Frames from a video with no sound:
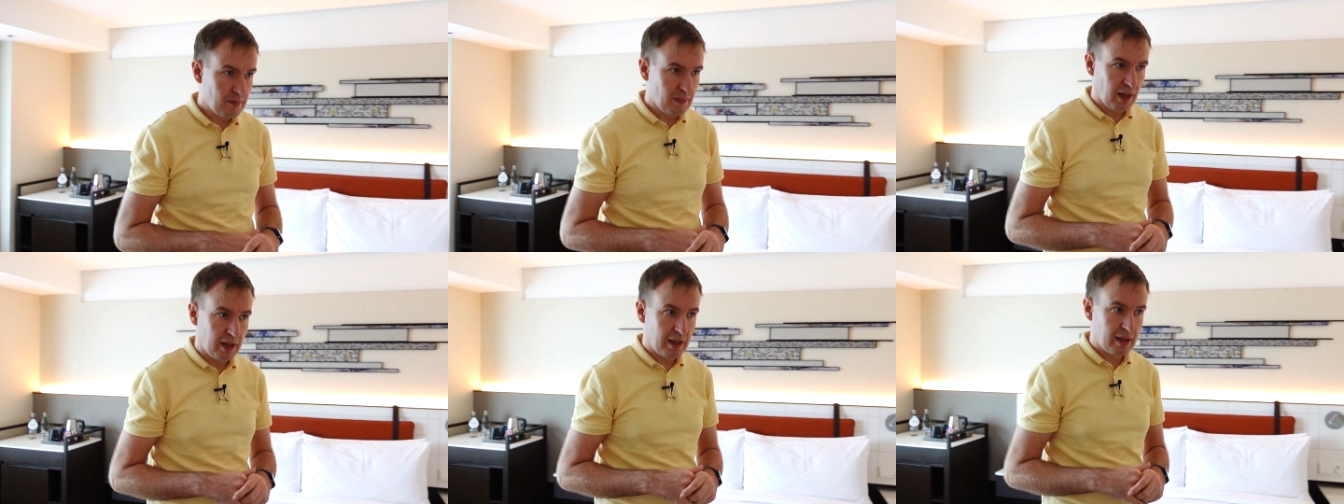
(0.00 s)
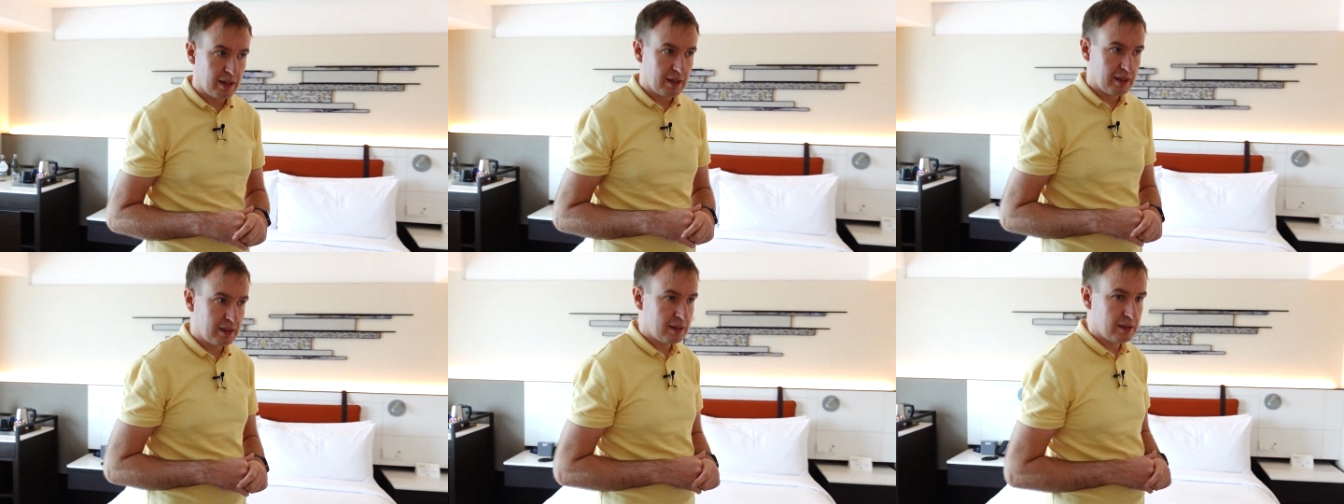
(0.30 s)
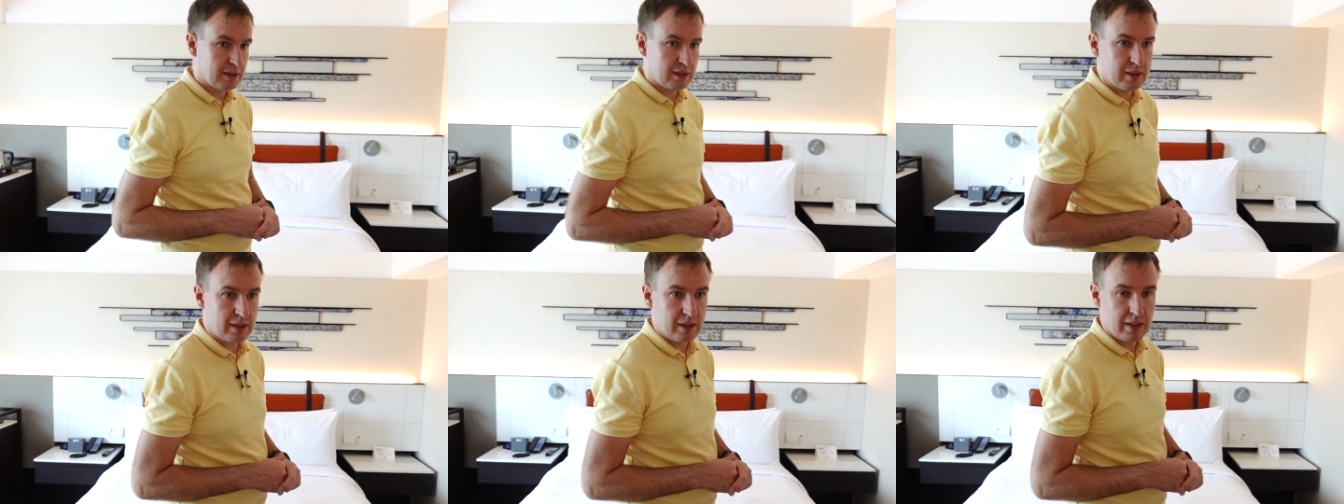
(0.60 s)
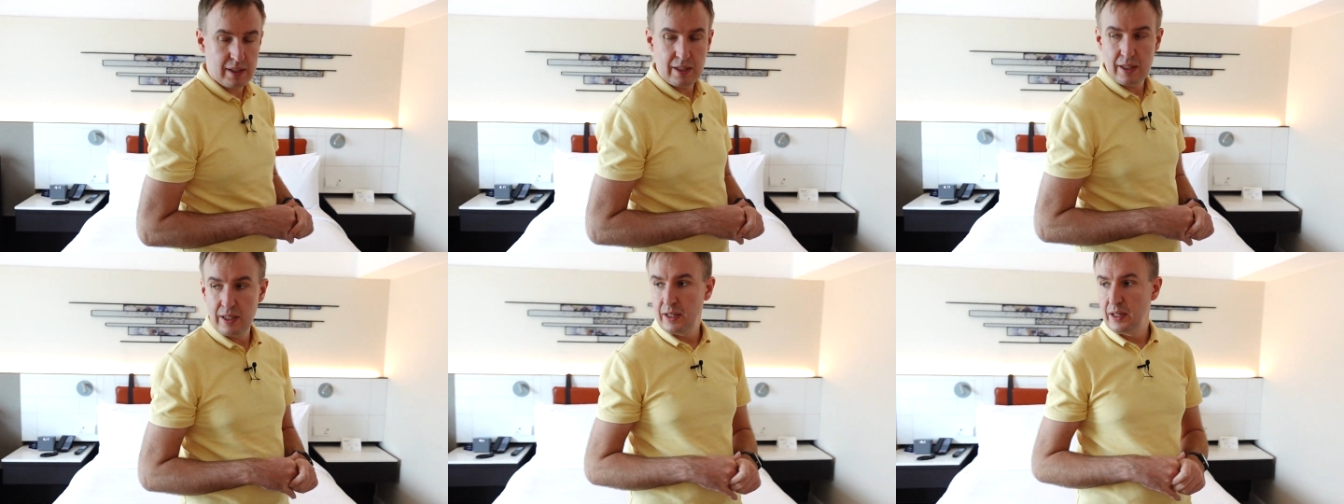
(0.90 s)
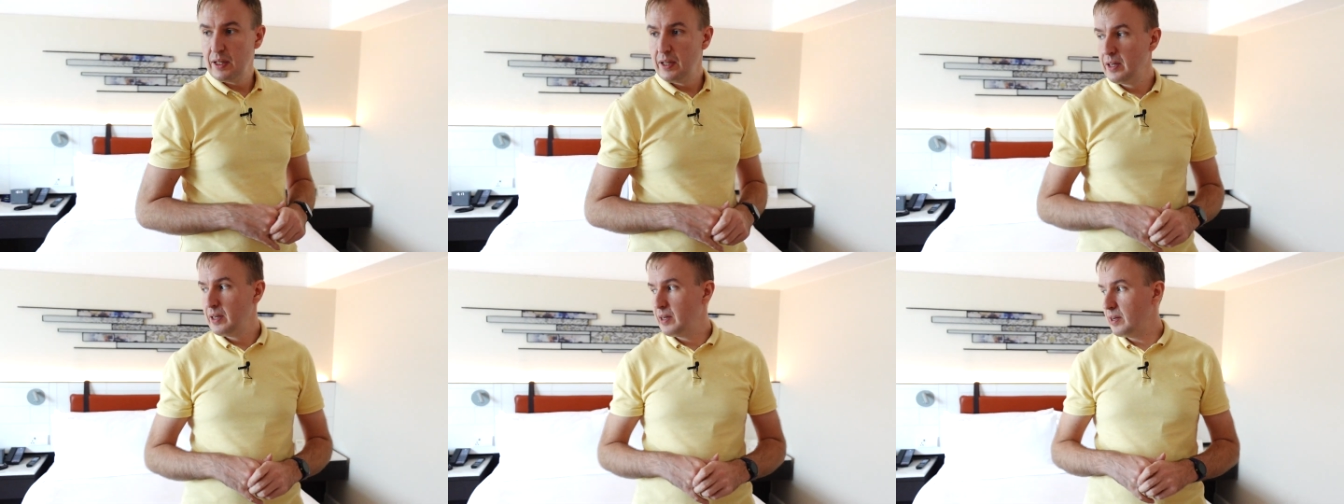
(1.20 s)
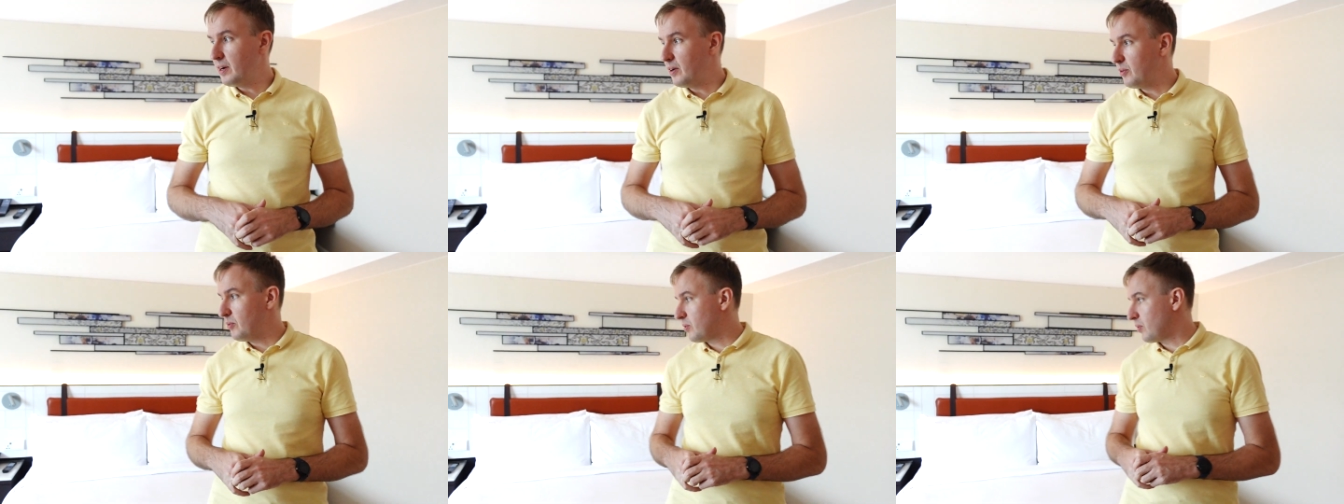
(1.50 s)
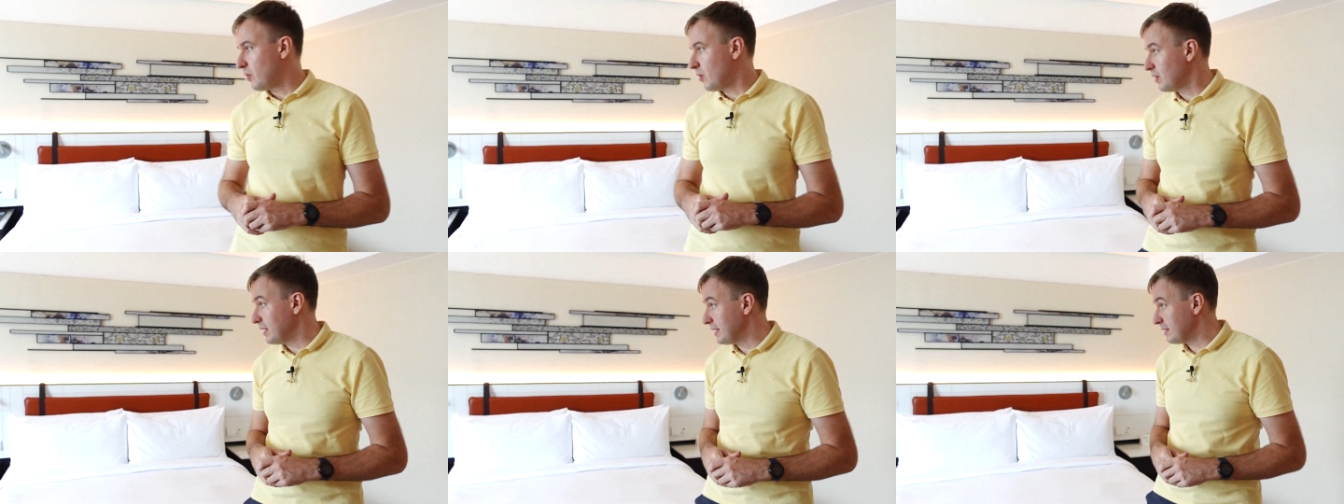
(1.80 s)
And
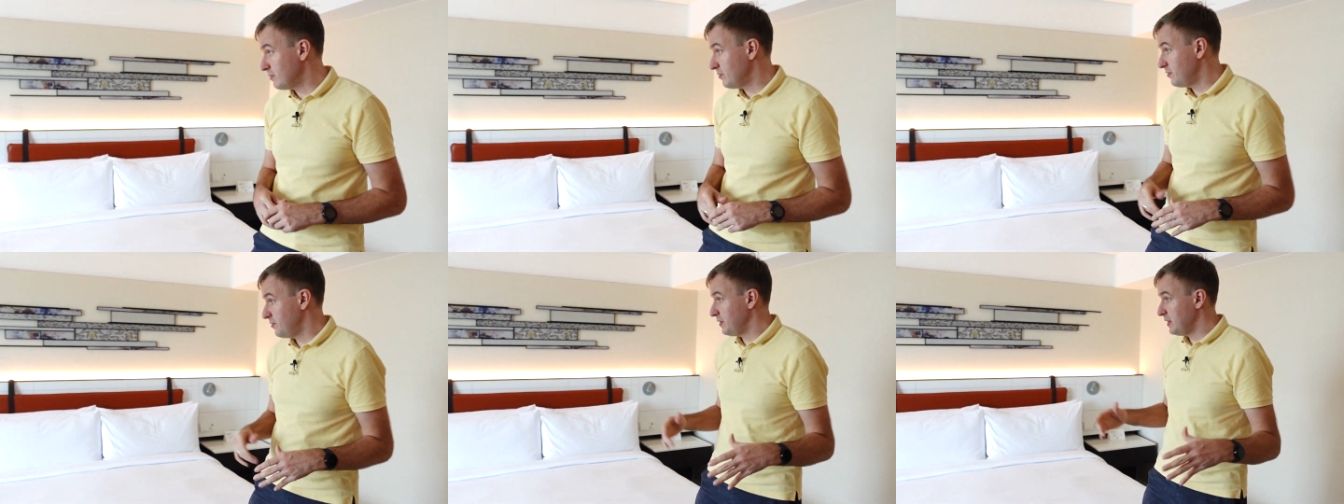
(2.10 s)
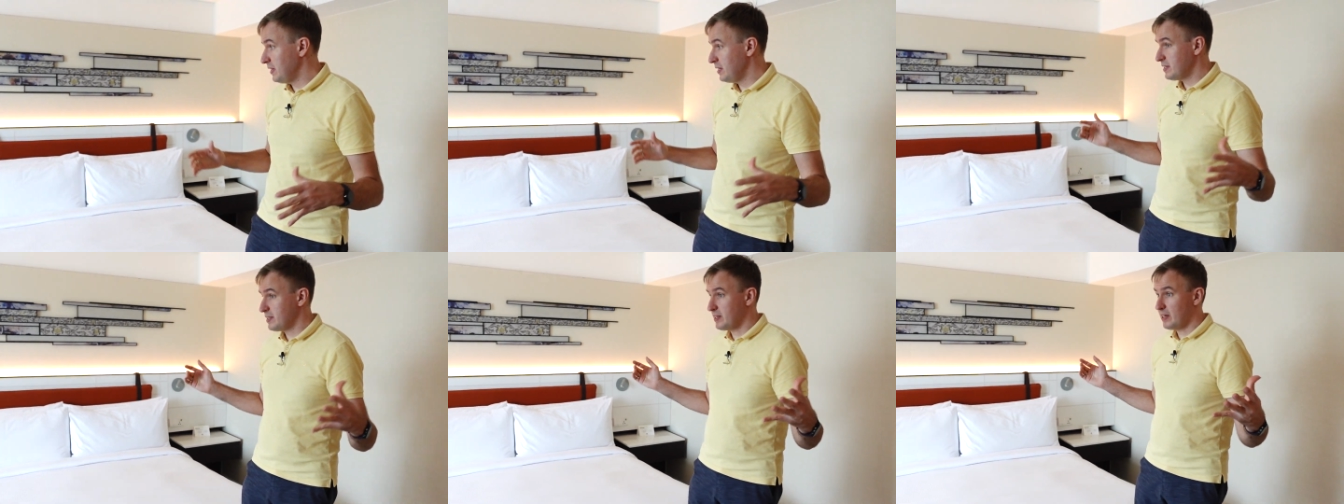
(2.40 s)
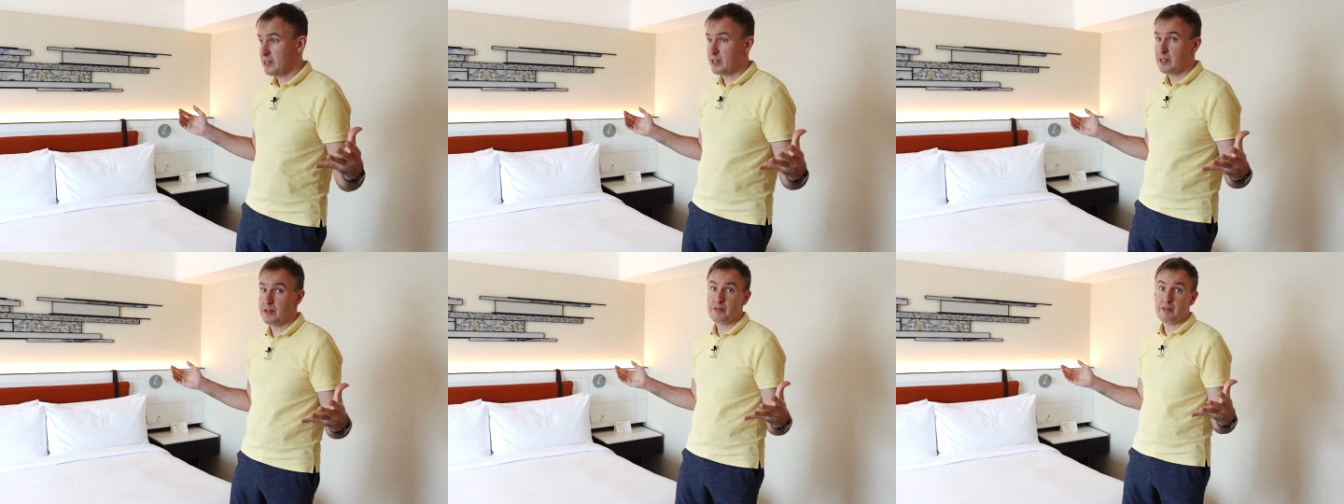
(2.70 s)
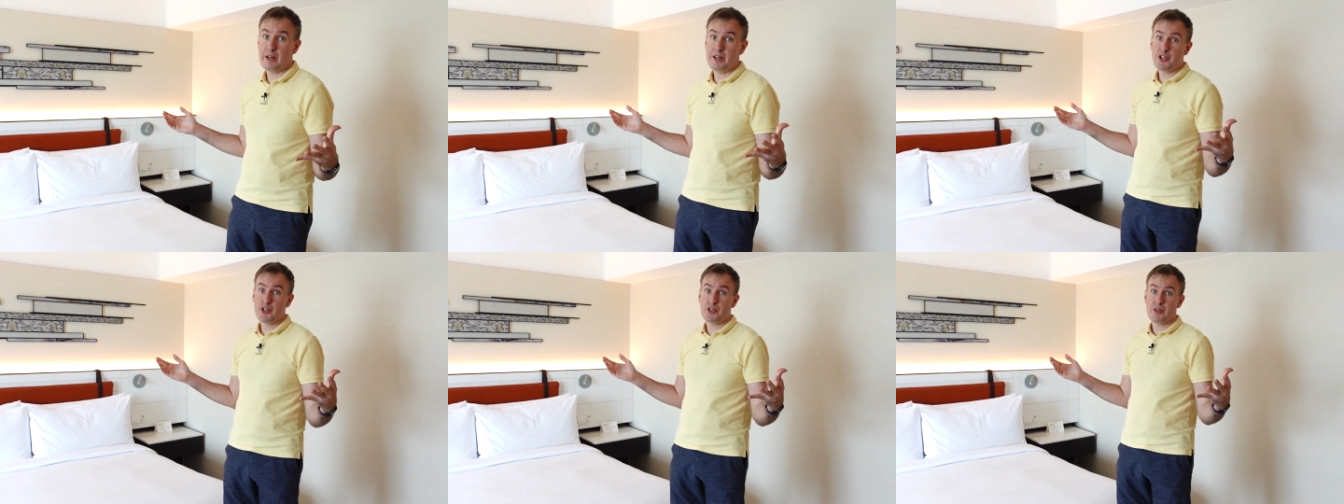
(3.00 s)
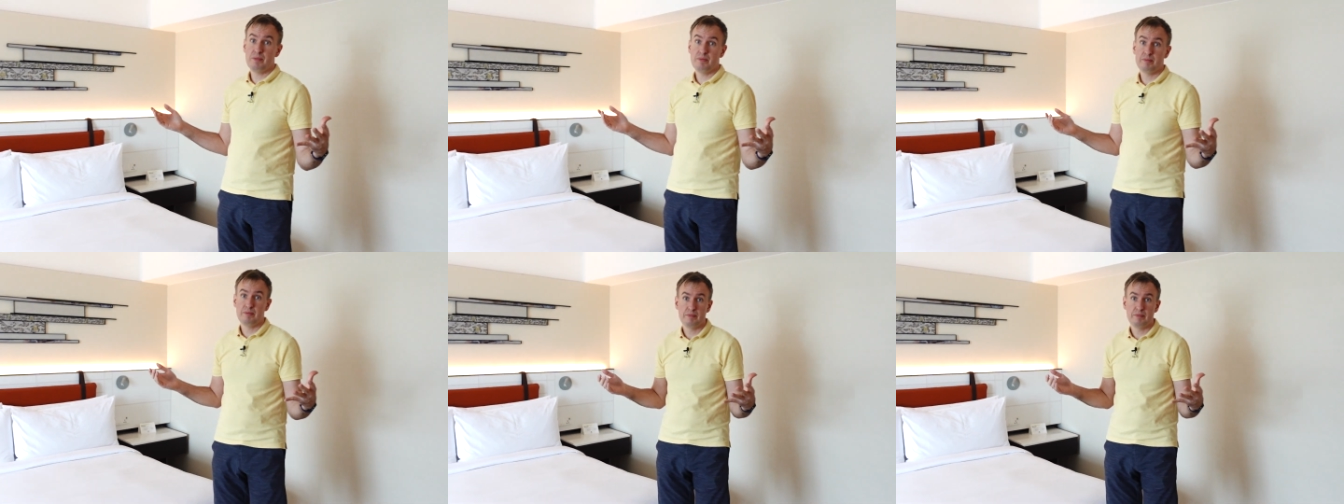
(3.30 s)
overall, it feels nice and fresh.